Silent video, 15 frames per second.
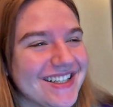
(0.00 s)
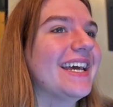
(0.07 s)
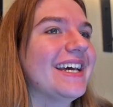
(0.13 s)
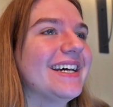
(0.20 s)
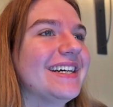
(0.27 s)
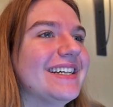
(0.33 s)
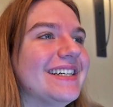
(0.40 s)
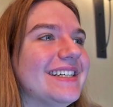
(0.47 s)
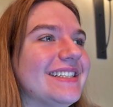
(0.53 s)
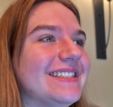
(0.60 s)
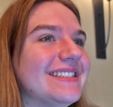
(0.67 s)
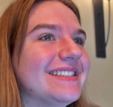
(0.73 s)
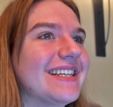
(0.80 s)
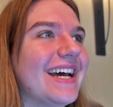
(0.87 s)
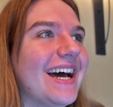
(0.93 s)

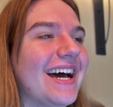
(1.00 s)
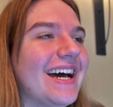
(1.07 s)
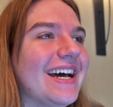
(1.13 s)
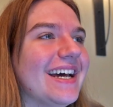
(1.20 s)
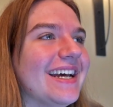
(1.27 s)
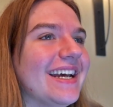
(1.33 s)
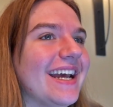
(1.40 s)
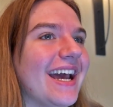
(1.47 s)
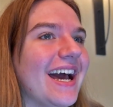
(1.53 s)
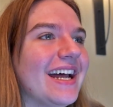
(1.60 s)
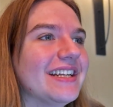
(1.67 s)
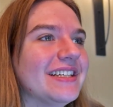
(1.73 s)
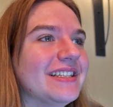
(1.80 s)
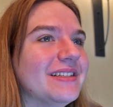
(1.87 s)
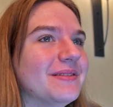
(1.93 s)
and I
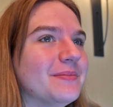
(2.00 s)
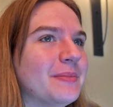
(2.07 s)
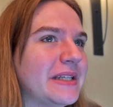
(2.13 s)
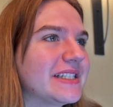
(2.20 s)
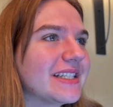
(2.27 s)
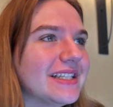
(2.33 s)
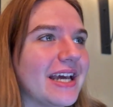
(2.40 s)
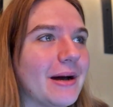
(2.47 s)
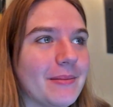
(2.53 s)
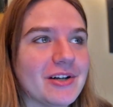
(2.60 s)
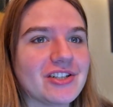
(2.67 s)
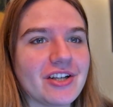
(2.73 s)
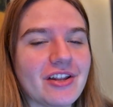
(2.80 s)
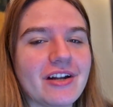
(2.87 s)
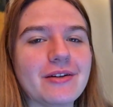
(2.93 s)
added basically how
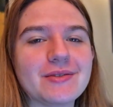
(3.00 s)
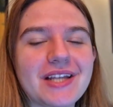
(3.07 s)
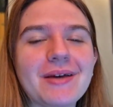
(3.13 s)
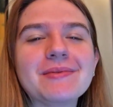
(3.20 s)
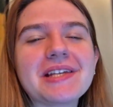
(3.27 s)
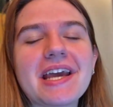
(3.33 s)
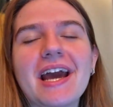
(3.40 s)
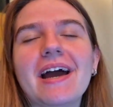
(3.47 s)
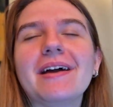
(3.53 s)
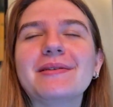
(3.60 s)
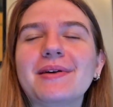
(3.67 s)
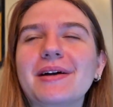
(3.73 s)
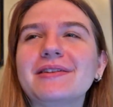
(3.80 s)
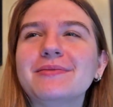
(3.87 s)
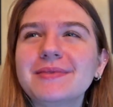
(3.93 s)
much I thought I was. I was like,
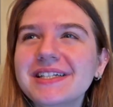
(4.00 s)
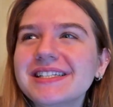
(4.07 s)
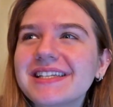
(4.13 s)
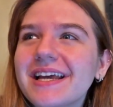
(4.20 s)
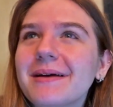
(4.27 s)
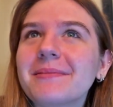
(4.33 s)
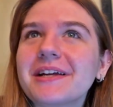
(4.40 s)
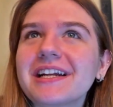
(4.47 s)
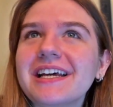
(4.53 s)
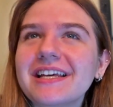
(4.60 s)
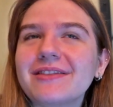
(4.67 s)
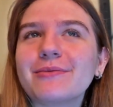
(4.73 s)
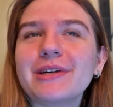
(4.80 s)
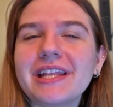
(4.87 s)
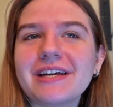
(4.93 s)
I don't want to say I'm gonna
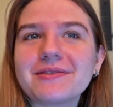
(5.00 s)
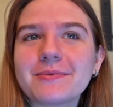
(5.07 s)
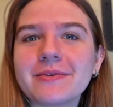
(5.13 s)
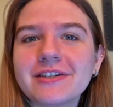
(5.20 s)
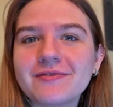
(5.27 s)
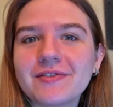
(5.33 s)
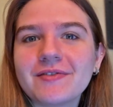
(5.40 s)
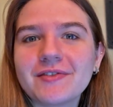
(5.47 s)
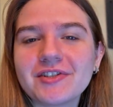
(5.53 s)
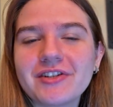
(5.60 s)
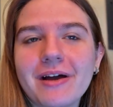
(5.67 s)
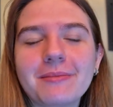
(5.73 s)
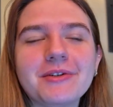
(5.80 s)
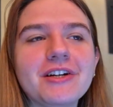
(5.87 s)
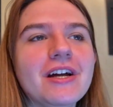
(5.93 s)
hit 3,000 words for the first
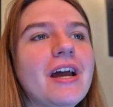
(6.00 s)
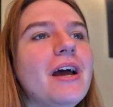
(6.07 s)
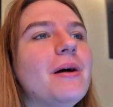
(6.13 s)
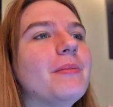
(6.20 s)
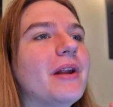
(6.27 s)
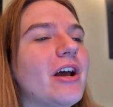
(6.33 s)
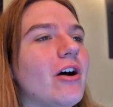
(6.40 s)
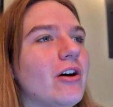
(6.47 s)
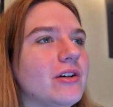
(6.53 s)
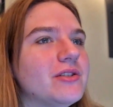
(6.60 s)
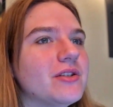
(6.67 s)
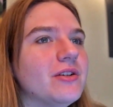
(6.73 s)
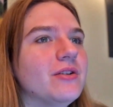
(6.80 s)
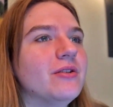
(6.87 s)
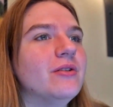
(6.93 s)
chapter, but I
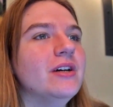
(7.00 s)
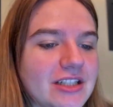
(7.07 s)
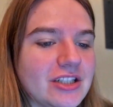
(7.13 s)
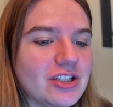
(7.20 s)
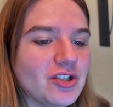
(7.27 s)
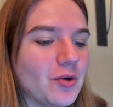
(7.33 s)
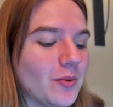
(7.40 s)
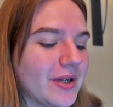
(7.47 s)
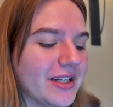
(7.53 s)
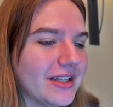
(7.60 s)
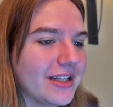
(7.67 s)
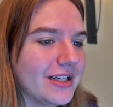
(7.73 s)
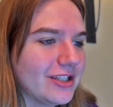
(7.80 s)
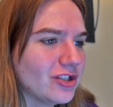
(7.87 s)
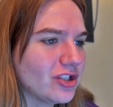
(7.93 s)
also don't want to
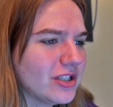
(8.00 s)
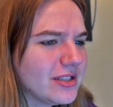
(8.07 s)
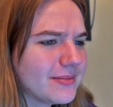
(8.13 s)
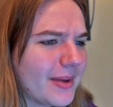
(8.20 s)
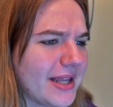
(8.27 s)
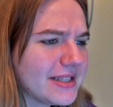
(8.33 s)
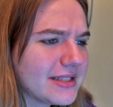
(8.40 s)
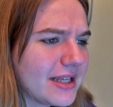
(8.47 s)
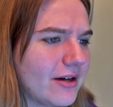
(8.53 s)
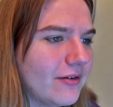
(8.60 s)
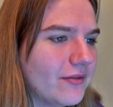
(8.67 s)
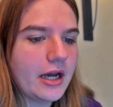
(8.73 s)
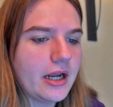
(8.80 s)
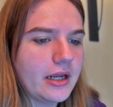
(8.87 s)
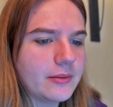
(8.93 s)
like jinx
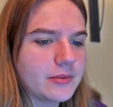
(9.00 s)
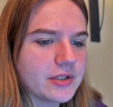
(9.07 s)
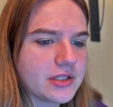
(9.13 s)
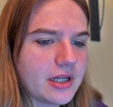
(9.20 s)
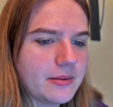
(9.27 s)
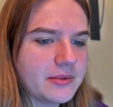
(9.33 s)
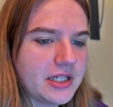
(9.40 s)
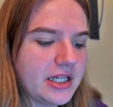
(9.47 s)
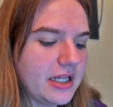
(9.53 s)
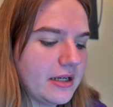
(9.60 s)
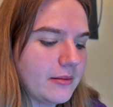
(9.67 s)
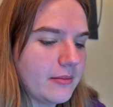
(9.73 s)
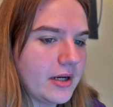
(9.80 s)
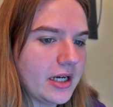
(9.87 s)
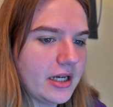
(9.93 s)
myself. I am just
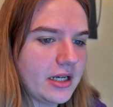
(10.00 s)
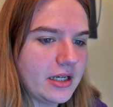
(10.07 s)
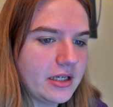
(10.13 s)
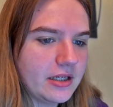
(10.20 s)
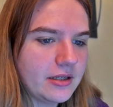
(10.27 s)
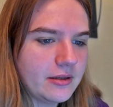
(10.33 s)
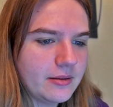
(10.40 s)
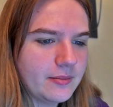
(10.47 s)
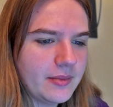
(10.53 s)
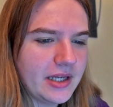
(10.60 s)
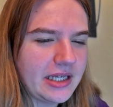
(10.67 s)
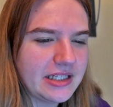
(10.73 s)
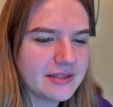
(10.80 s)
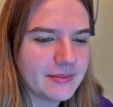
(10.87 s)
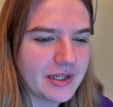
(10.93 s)
updating my
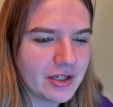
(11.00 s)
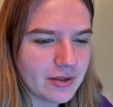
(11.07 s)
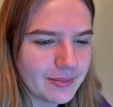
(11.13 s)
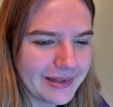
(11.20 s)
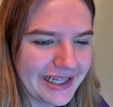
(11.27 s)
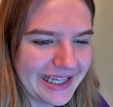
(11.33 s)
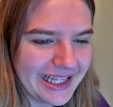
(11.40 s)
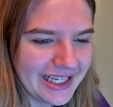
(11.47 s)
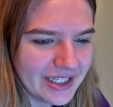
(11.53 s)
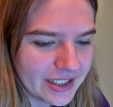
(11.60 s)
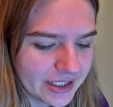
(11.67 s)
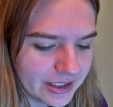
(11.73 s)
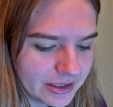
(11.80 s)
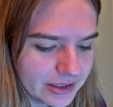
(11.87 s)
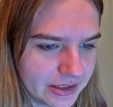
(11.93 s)
pacemaker
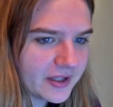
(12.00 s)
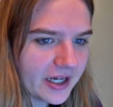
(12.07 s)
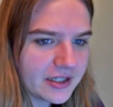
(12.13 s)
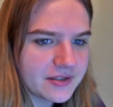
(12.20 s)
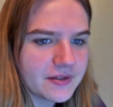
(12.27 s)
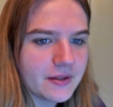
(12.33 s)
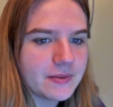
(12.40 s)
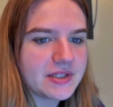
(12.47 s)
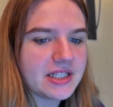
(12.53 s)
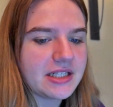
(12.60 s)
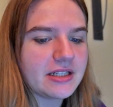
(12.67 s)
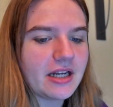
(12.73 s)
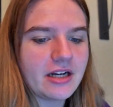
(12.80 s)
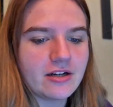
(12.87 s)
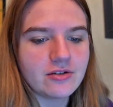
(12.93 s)
planner. Yeah, so that was like
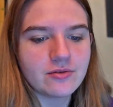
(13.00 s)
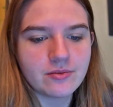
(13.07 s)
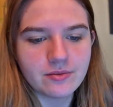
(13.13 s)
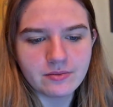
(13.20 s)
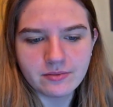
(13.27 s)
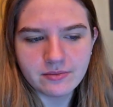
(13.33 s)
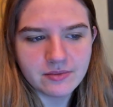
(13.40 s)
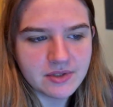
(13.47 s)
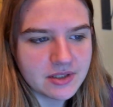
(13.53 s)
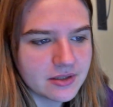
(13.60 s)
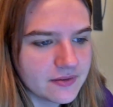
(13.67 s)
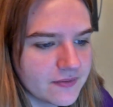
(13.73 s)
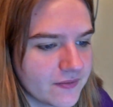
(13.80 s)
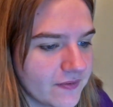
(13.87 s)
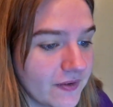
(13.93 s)

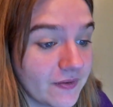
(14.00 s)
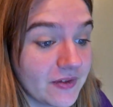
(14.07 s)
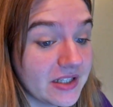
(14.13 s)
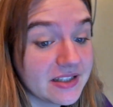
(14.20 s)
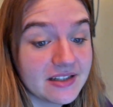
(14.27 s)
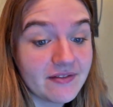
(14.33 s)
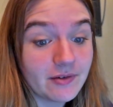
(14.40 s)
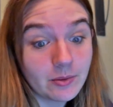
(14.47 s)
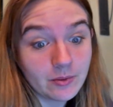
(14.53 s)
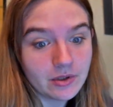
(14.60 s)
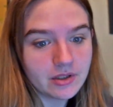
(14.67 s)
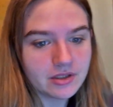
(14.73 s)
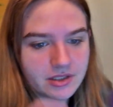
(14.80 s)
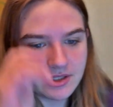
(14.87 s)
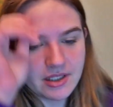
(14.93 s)
957
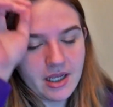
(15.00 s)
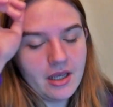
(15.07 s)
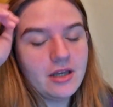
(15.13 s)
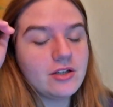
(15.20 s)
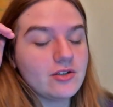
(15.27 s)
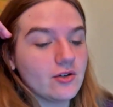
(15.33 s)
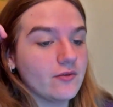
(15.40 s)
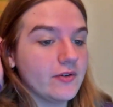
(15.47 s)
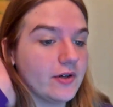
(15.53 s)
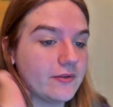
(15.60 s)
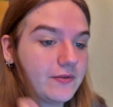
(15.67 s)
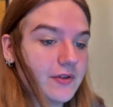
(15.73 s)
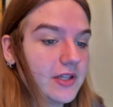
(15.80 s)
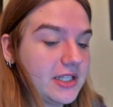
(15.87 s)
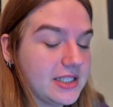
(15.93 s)
words so far for the